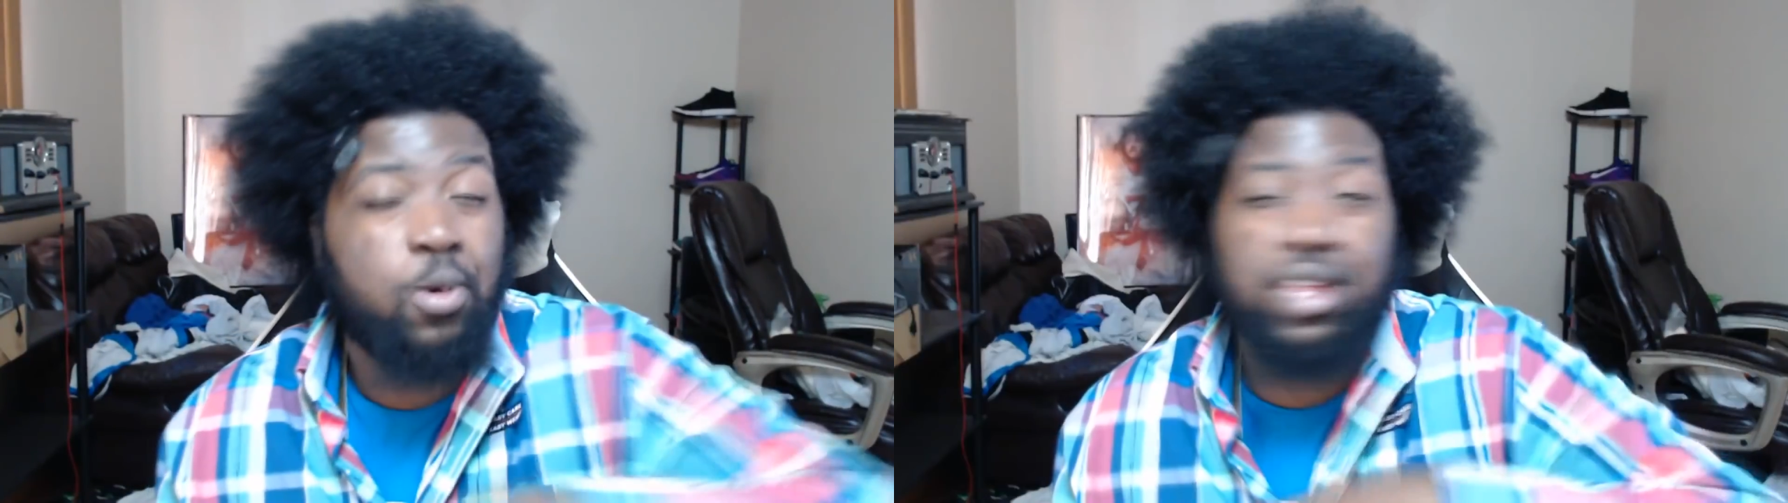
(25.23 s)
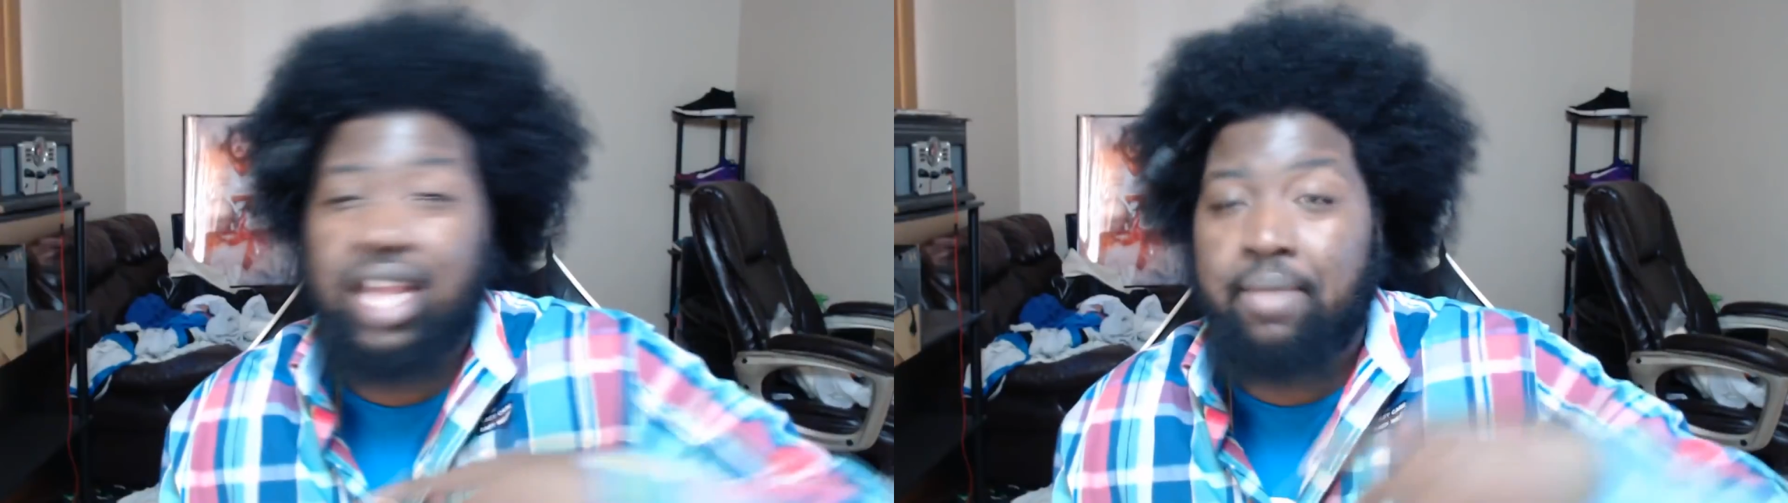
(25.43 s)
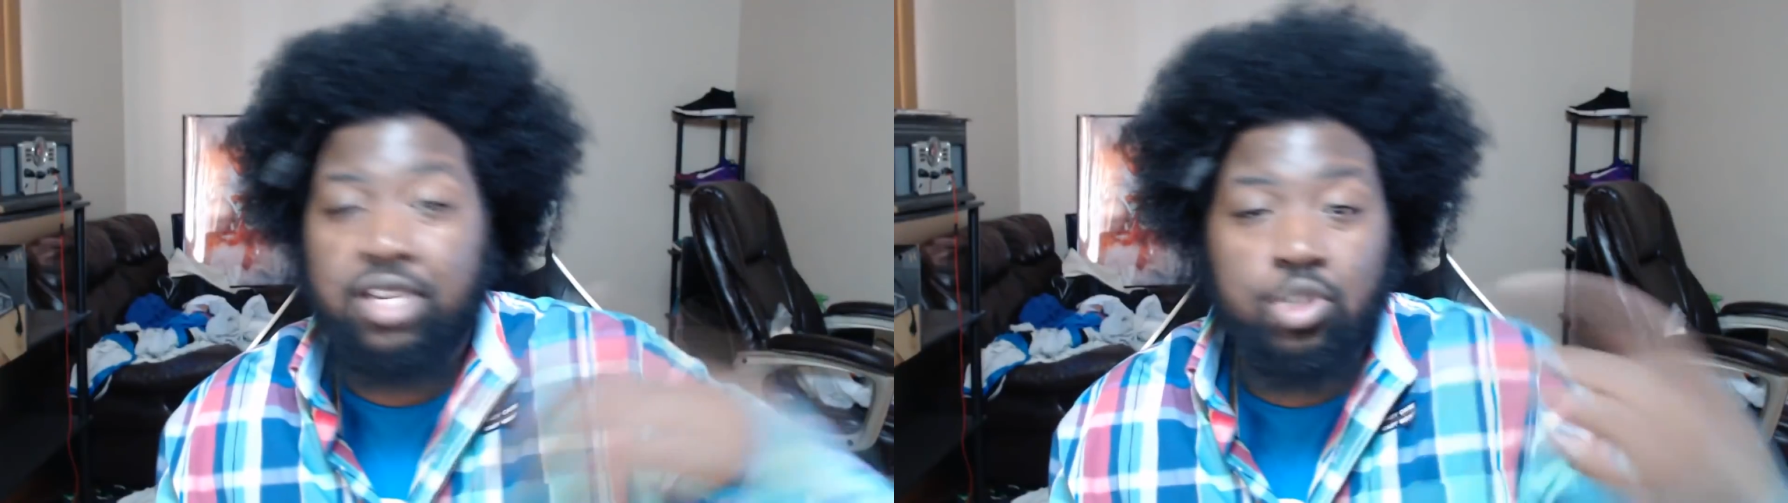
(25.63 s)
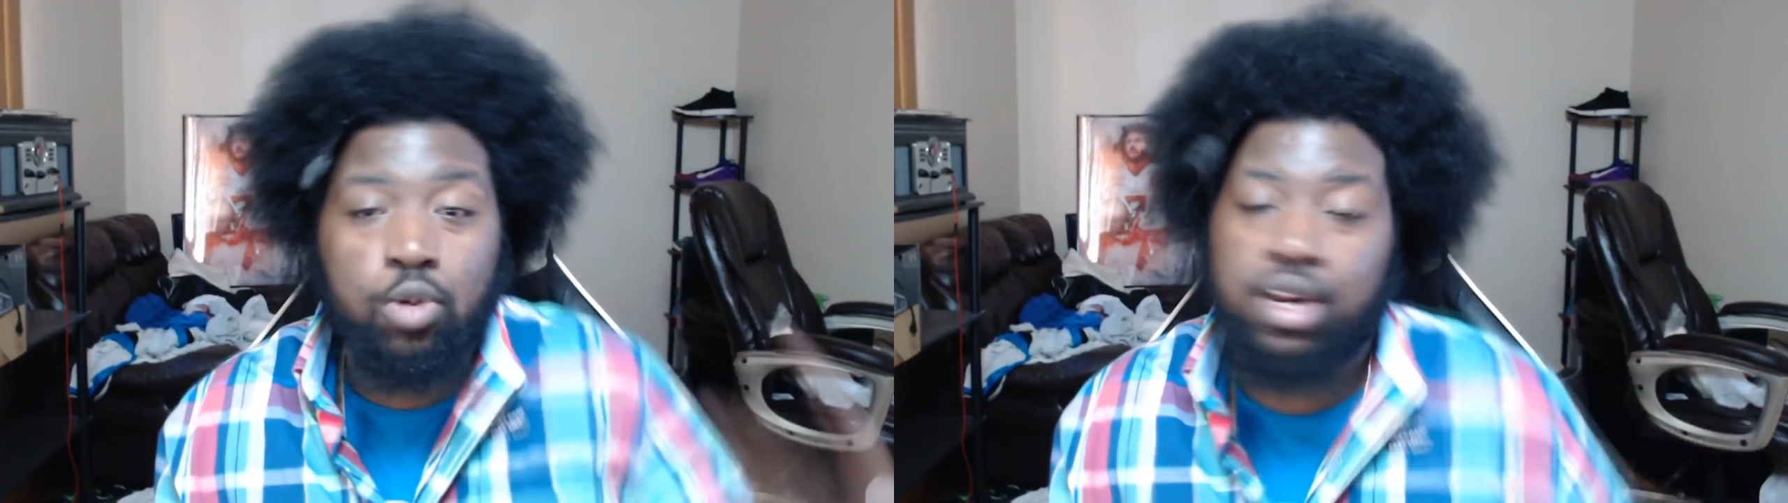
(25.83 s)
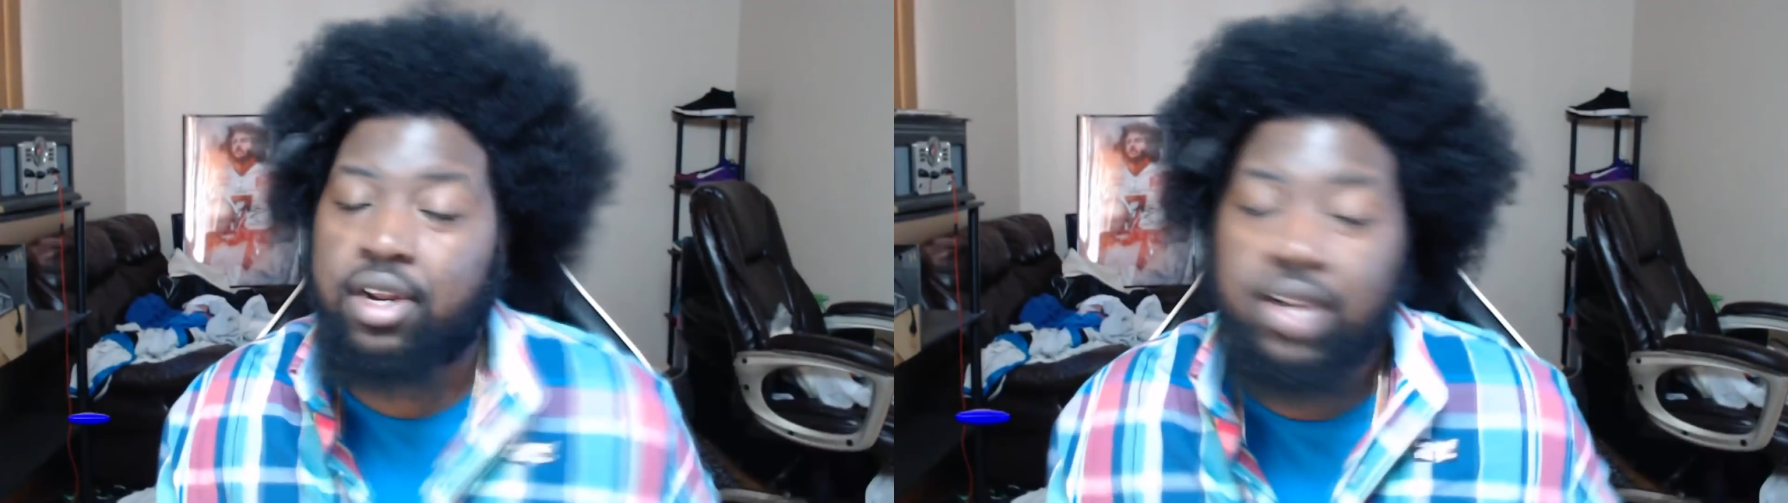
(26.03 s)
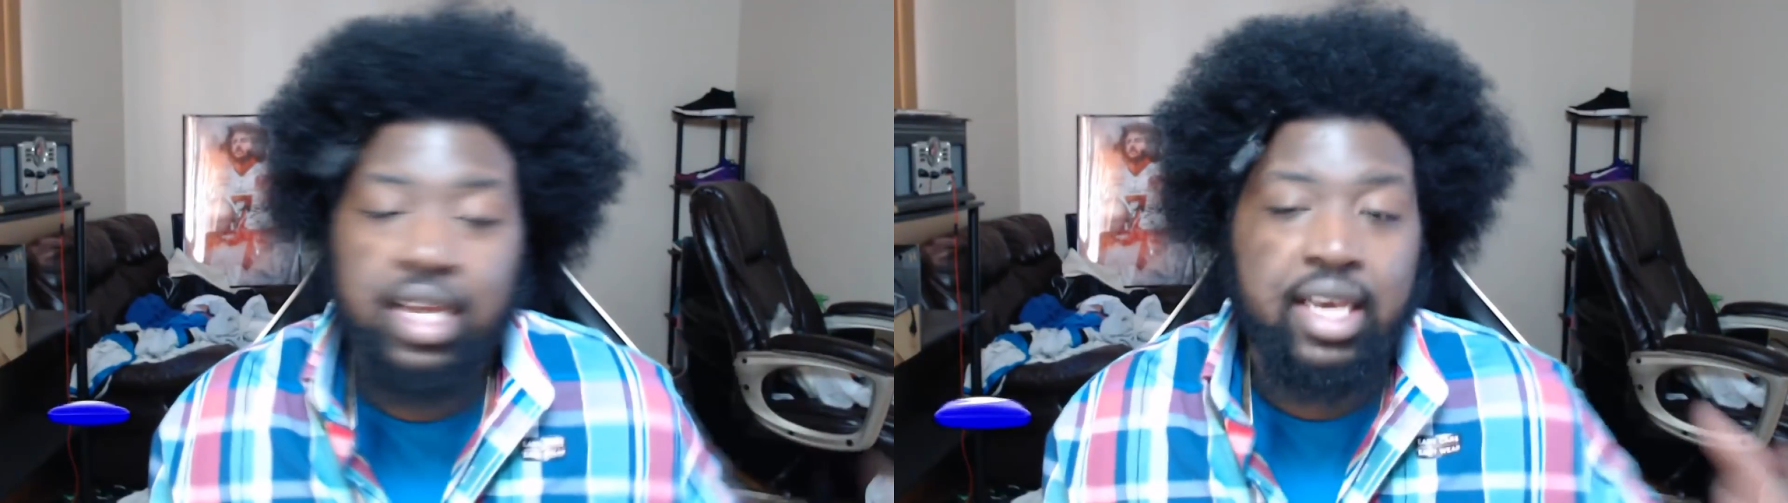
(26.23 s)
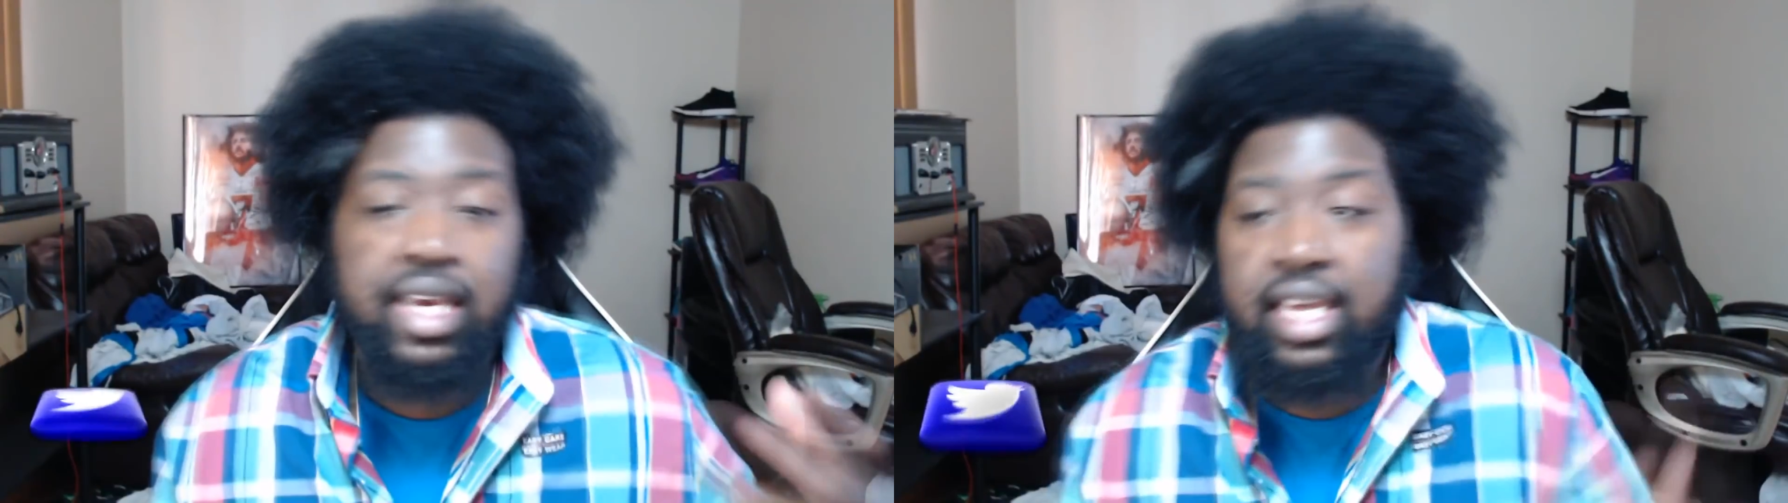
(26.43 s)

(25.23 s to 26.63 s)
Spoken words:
whether that be Twitter,